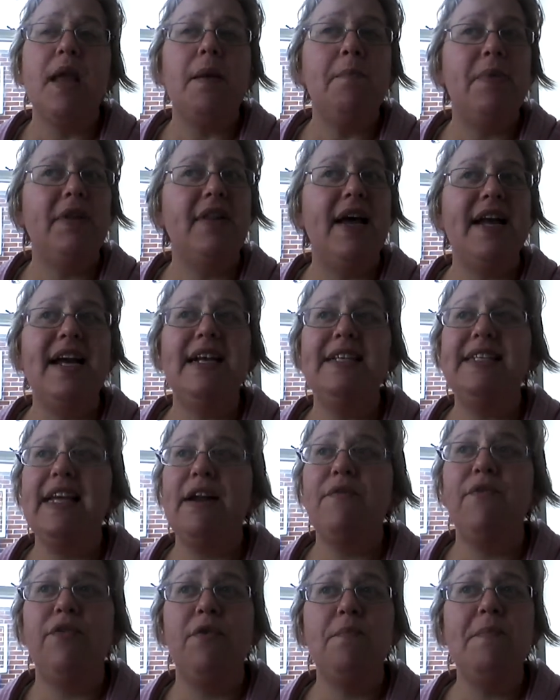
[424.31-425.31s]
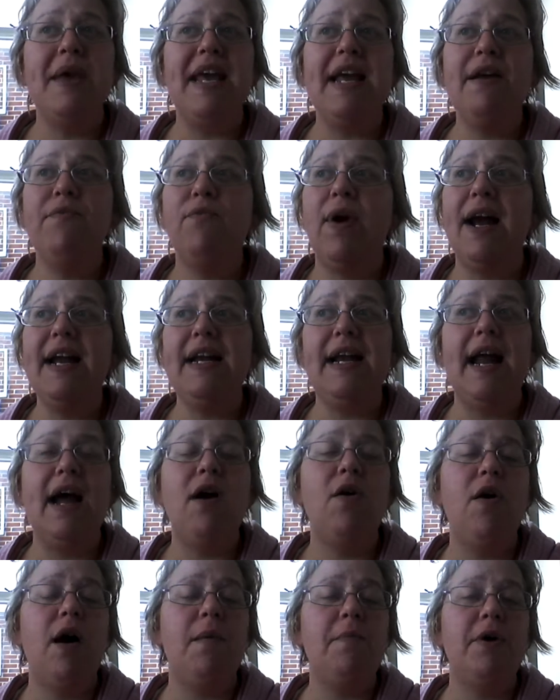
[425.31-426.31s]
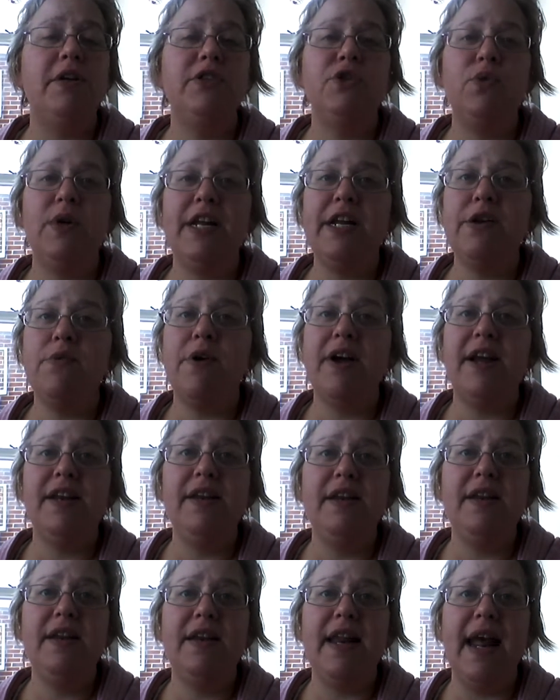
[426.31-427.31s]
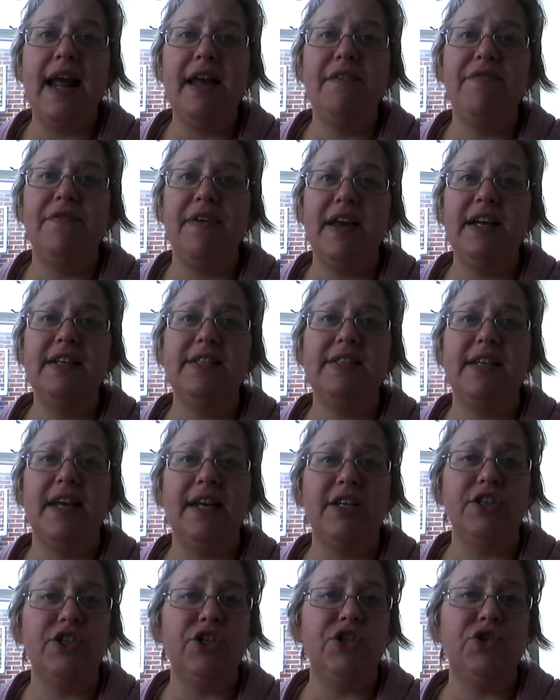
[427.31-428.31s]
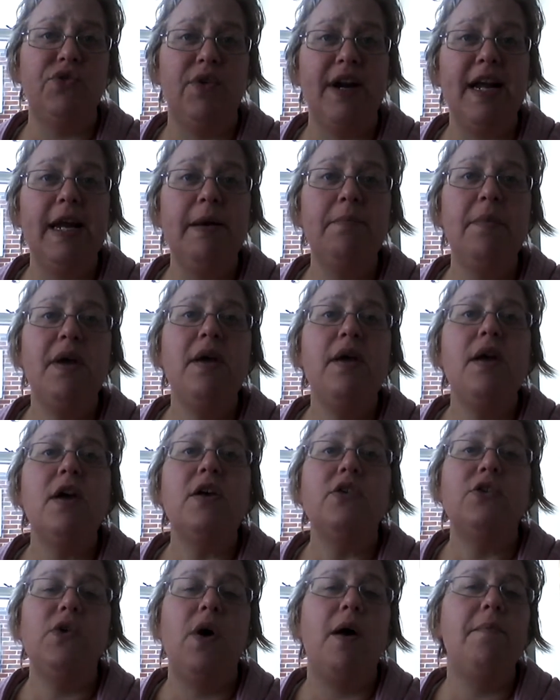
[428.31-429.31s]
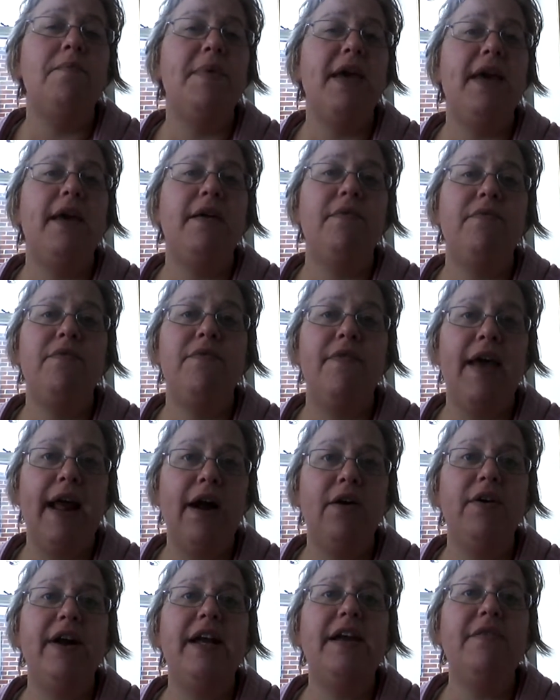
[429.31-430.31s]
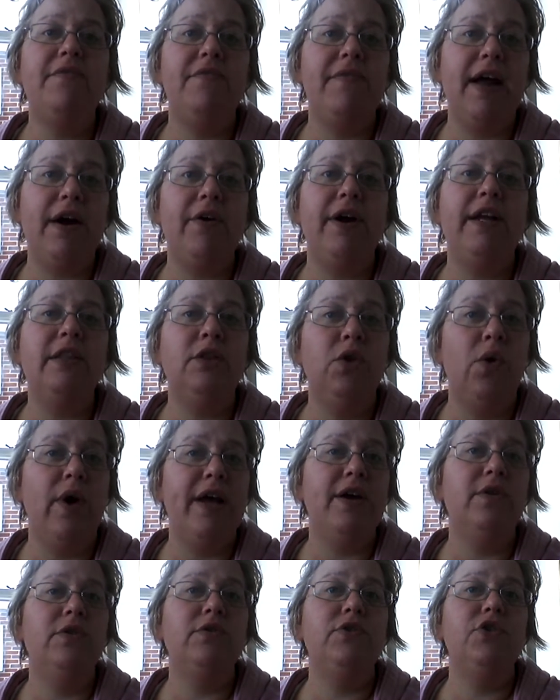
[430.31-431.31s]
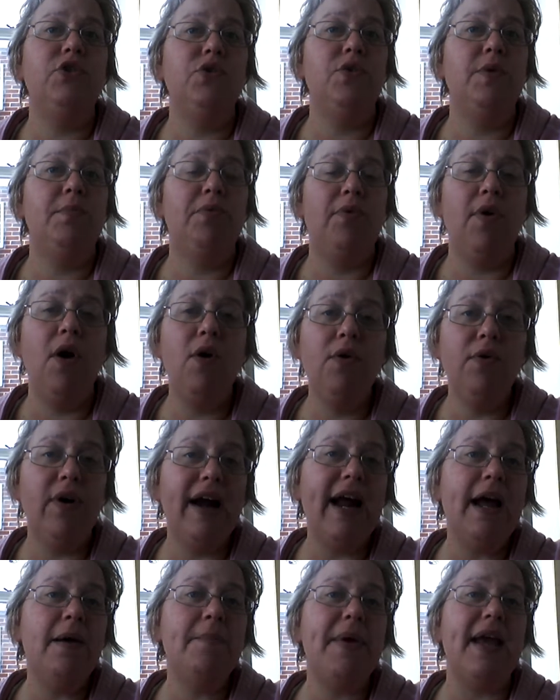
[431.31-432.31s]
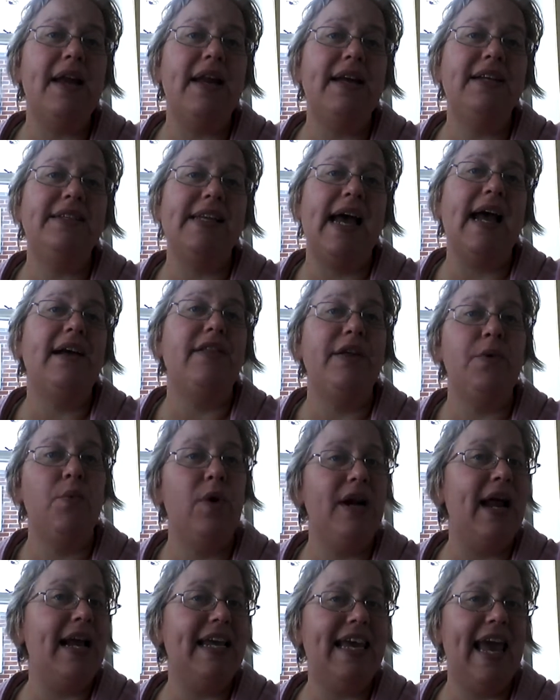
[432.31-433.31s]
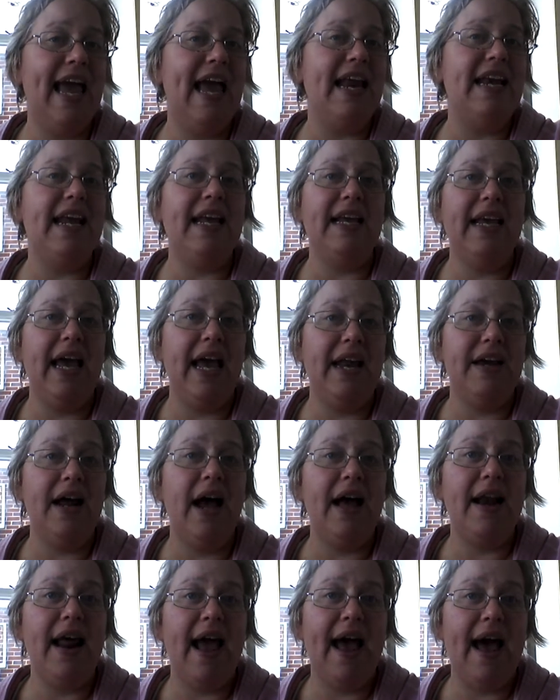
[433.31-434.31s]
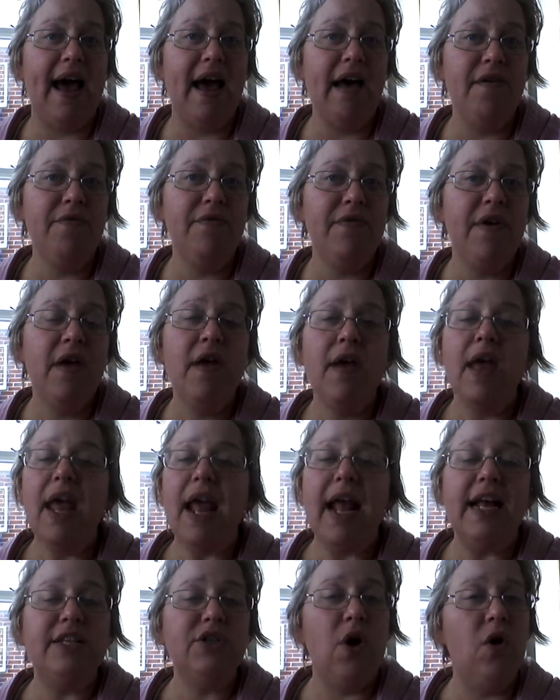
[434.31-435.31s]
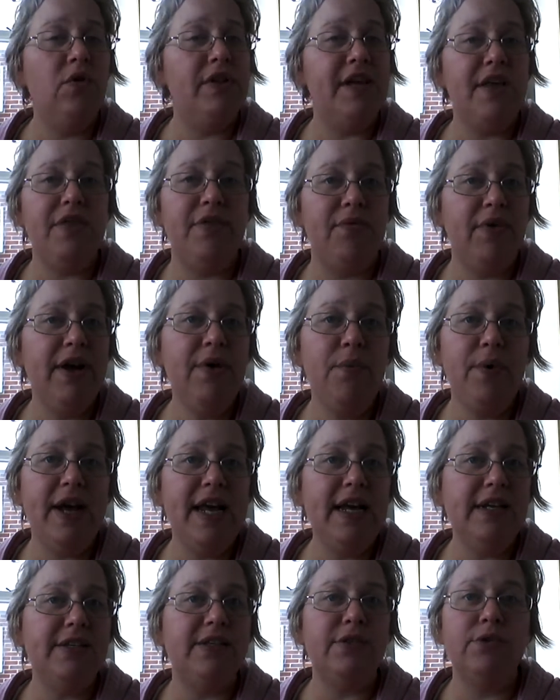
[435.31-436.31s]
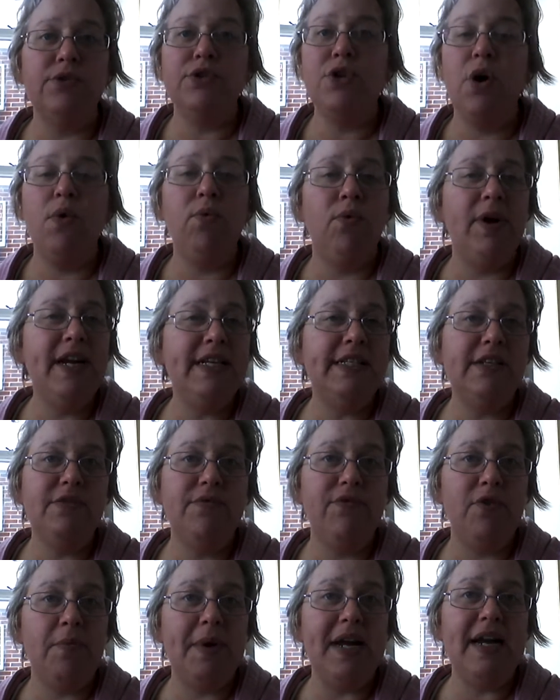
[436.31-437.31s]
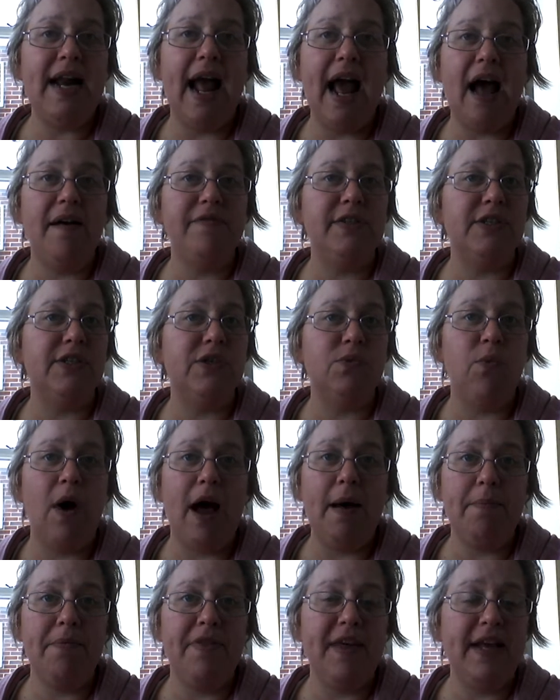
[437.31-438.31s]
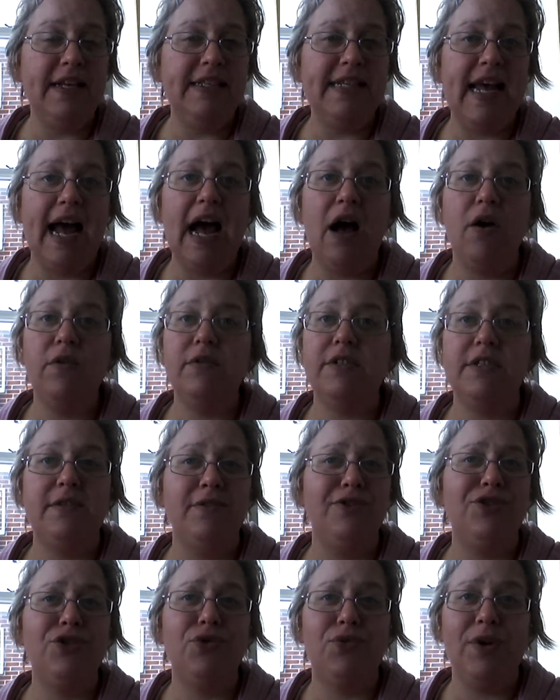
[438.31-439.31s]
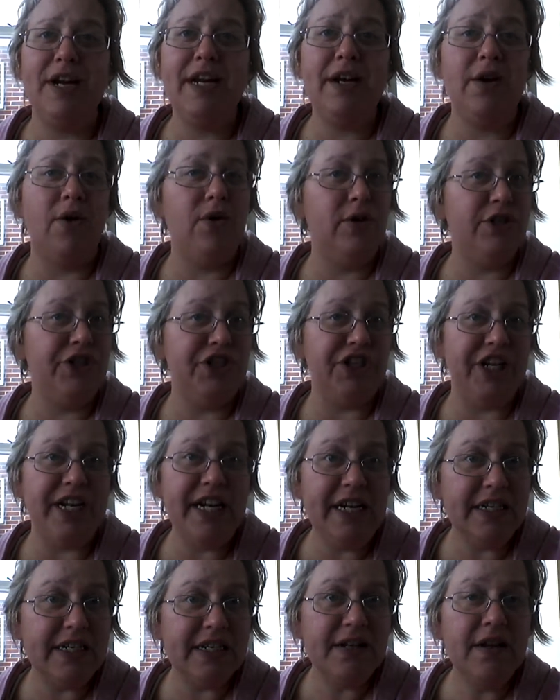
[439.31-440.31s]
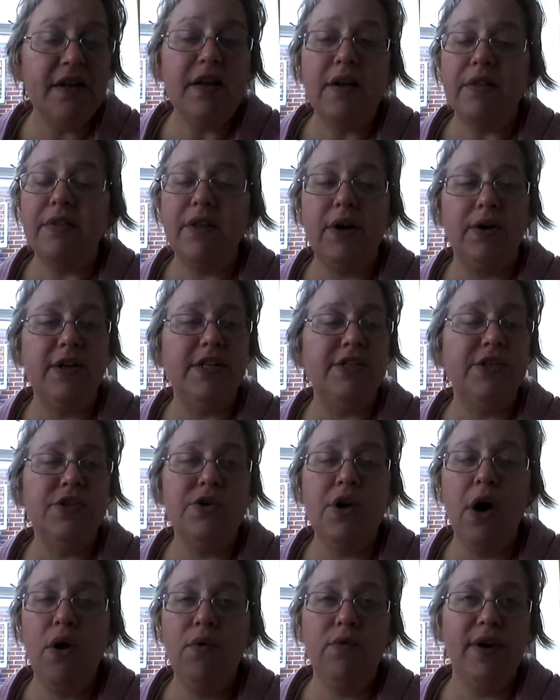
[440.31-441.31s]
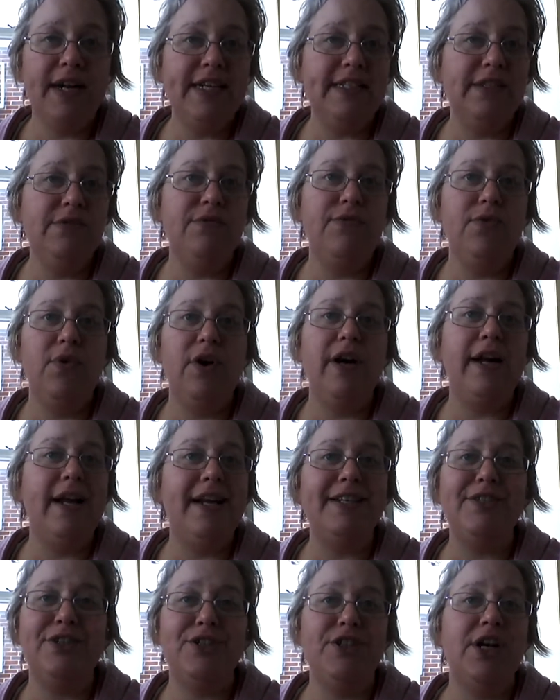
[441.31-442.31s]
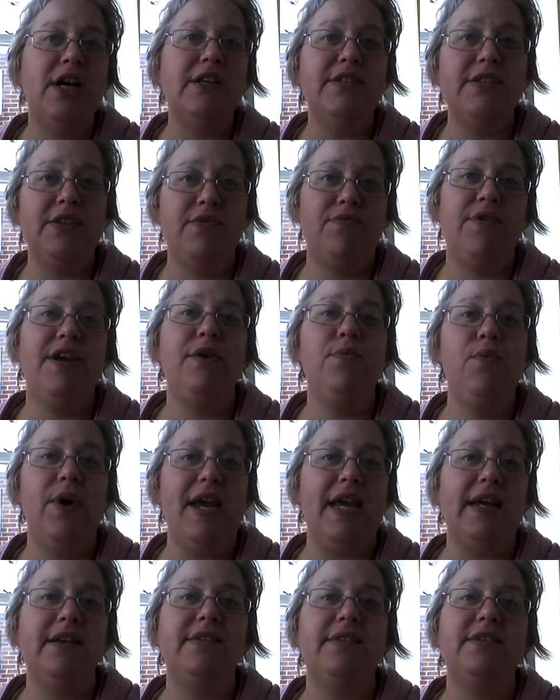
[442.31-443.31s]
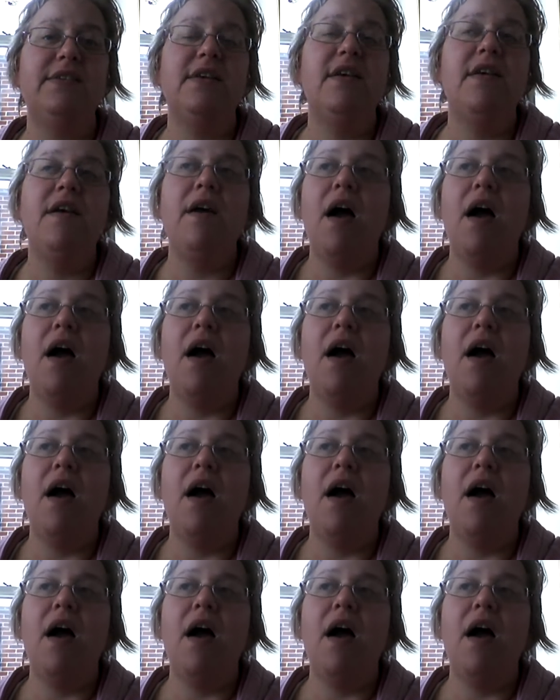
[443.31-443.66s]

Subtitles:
But like I said, for me, right now, I'm on 21-day fix extreme. So I'm being very, very loyal to the program and exactly what I can and cannot have. It's only 3 weeks. There's no reason for me to have to swap things out to treat or cheat. There is no reason for it. It's just 3 weeks.